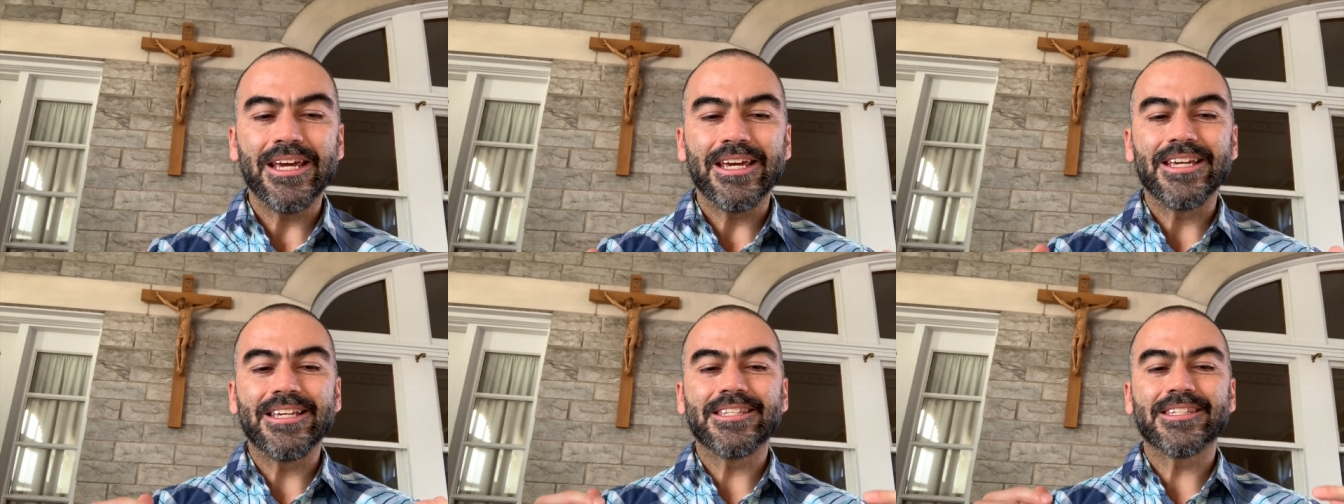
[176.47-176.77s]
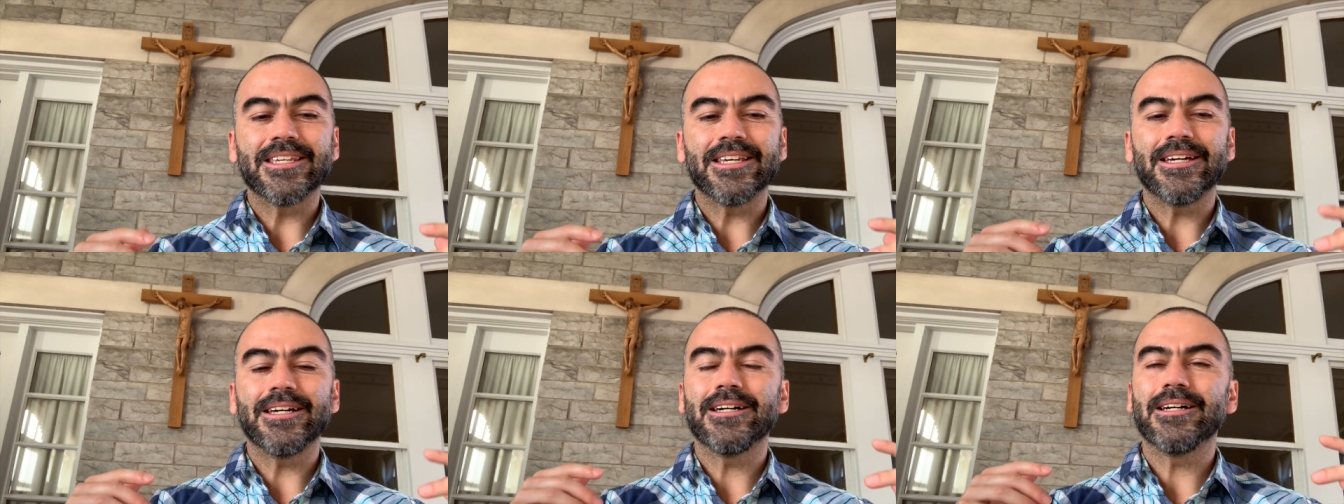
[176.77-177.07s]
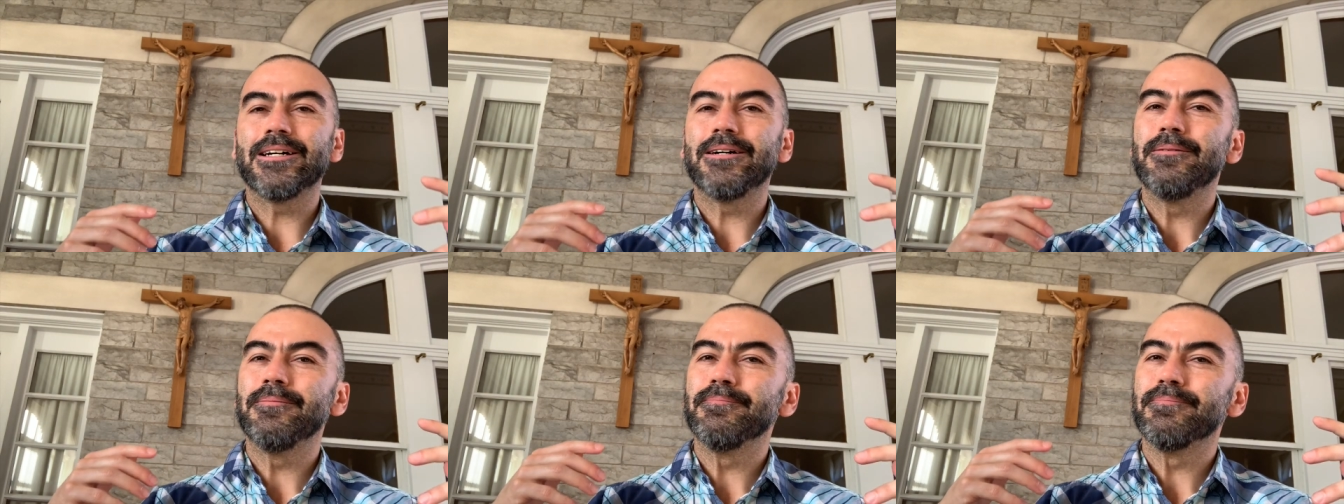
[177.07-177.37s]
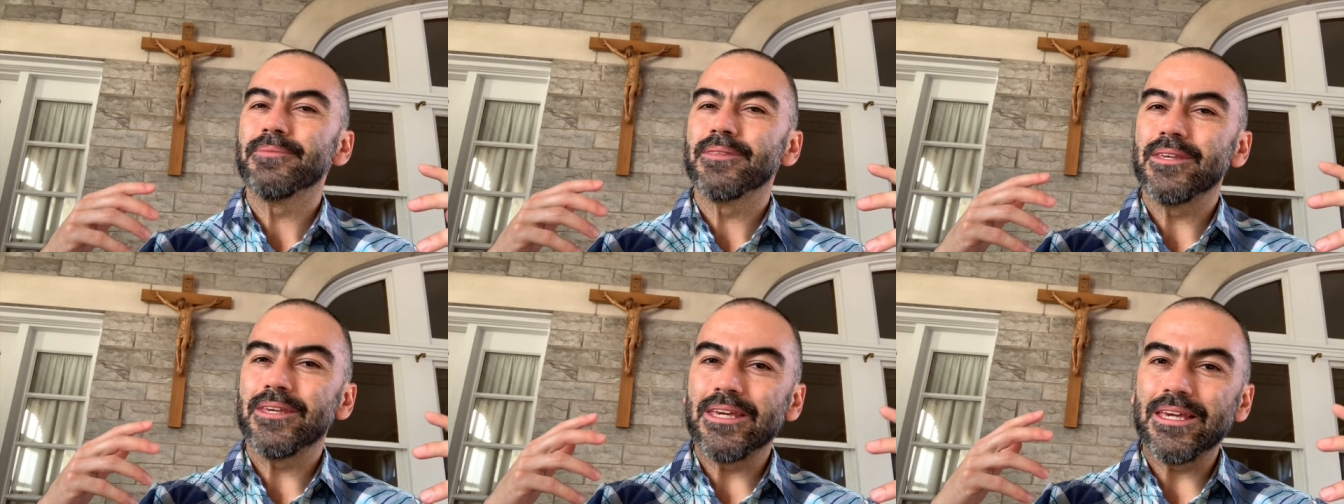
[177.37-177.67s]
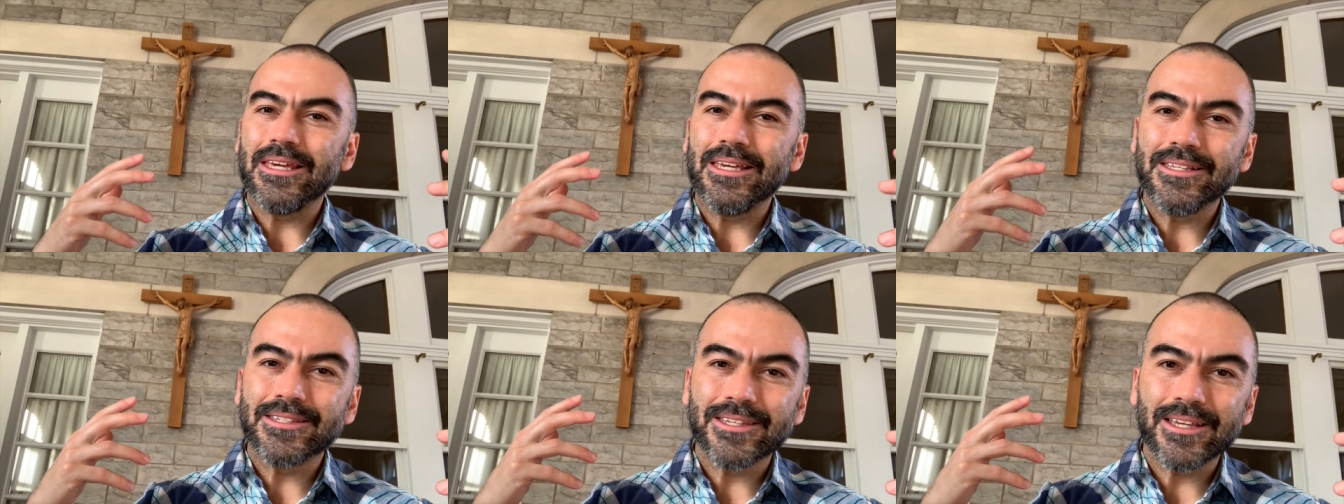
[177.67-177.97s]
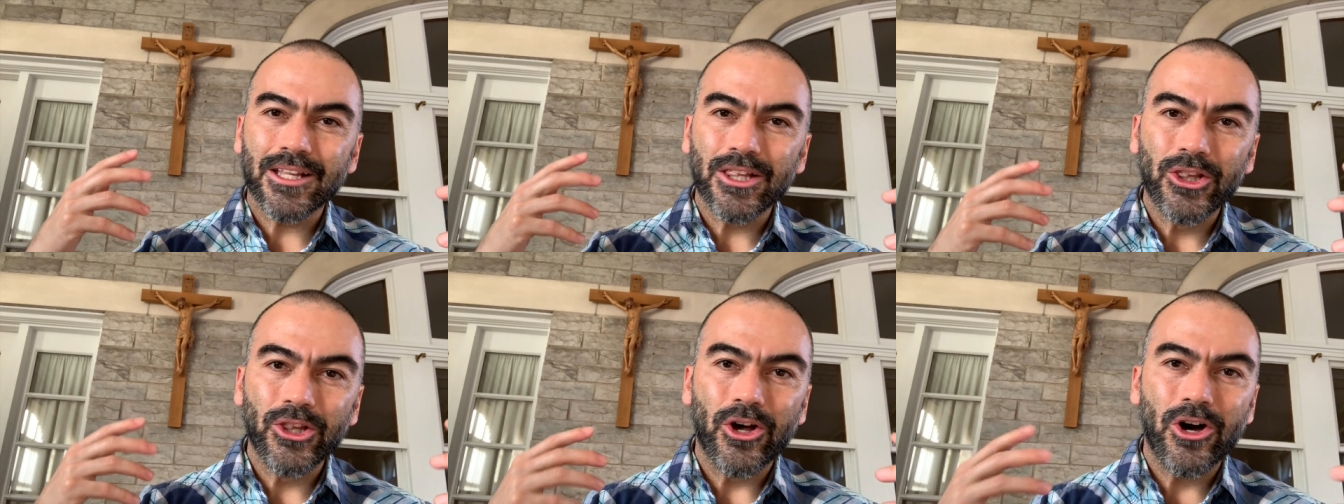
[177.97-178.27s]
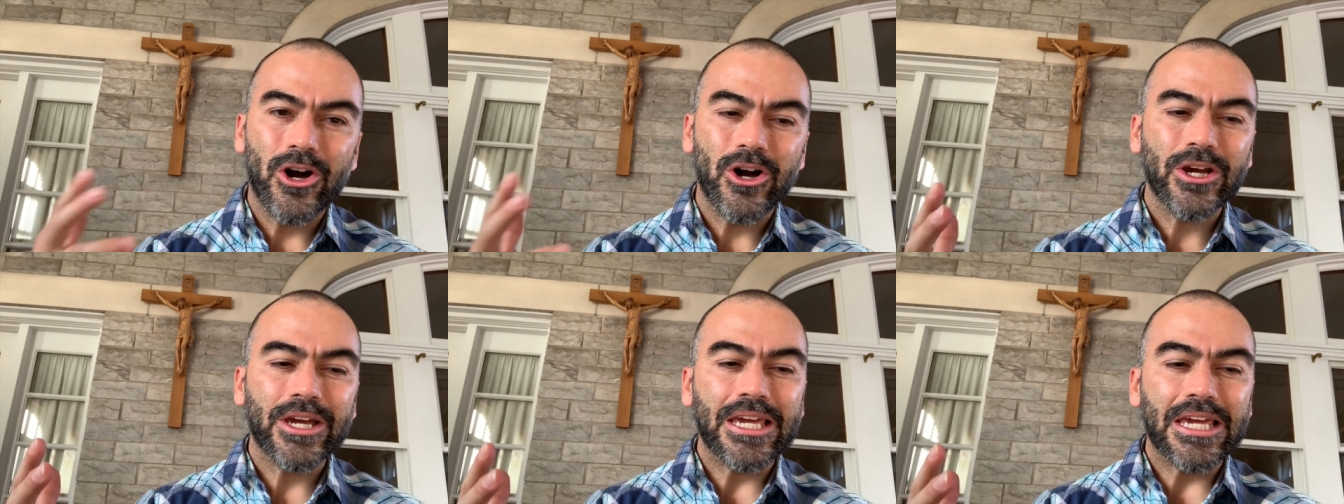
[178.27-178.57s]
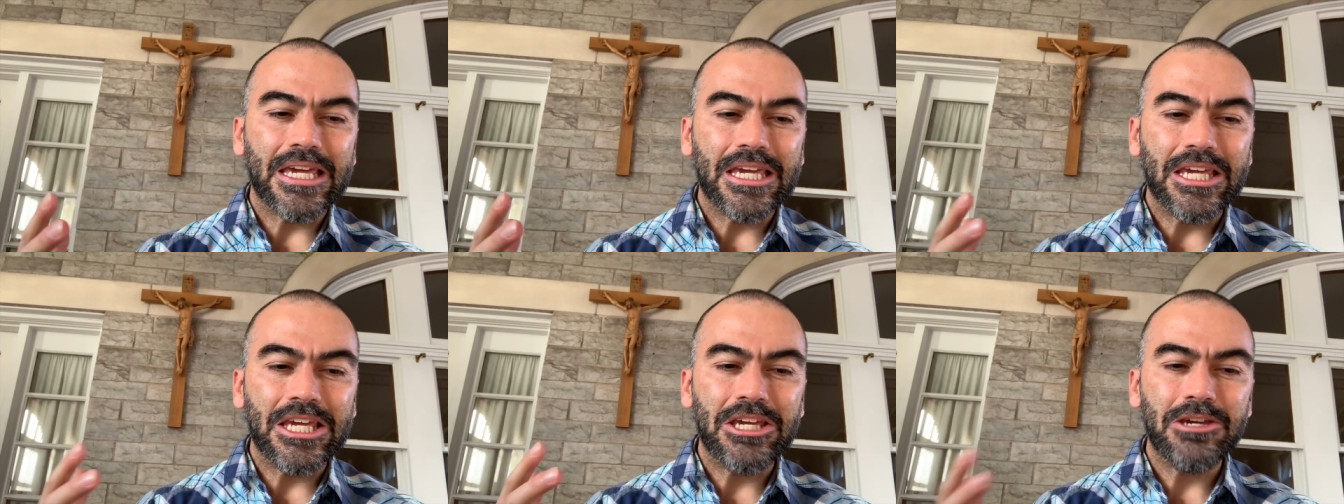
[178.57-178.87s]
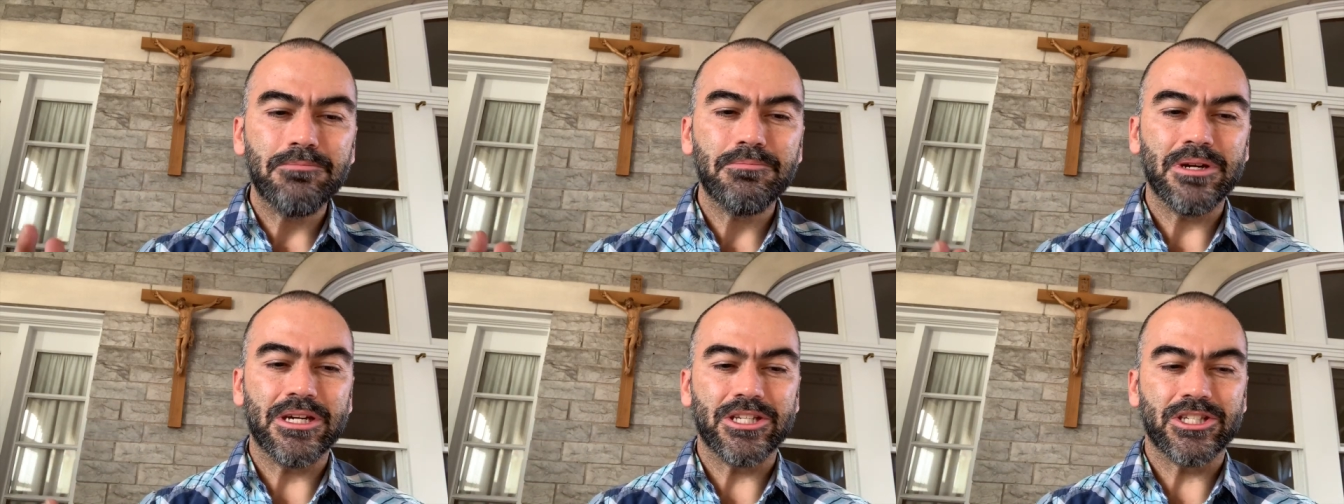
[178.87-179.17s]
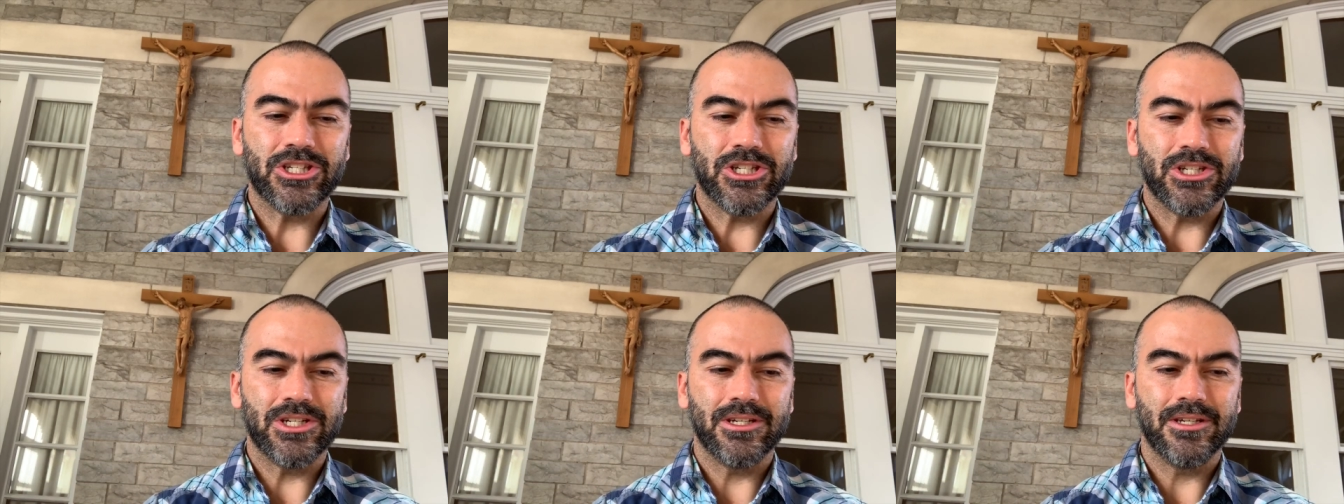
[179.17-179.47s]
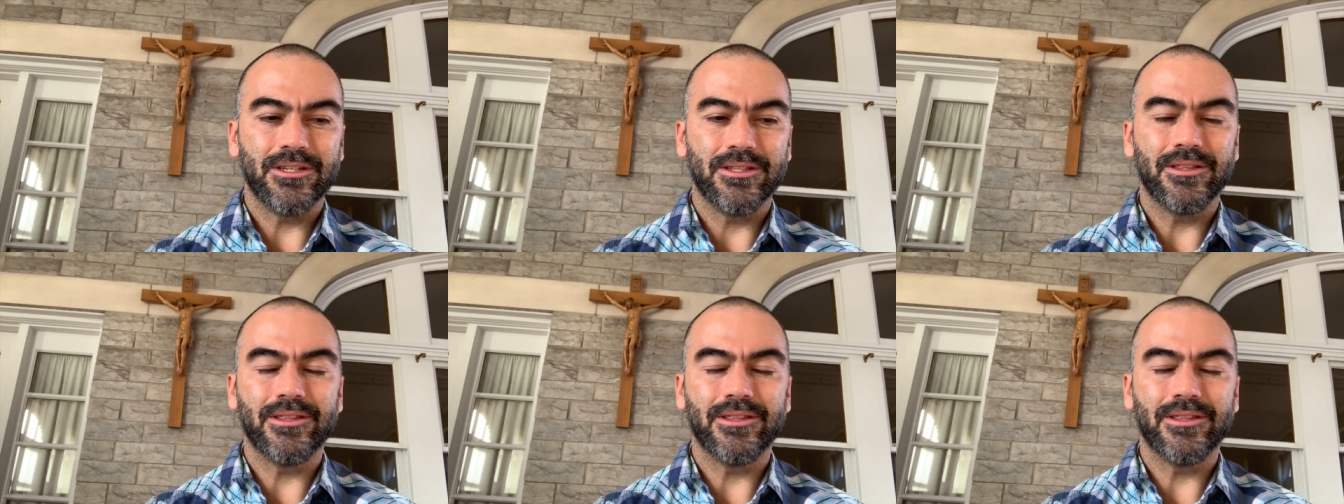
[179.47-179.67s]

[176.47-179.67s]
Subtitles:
is a long image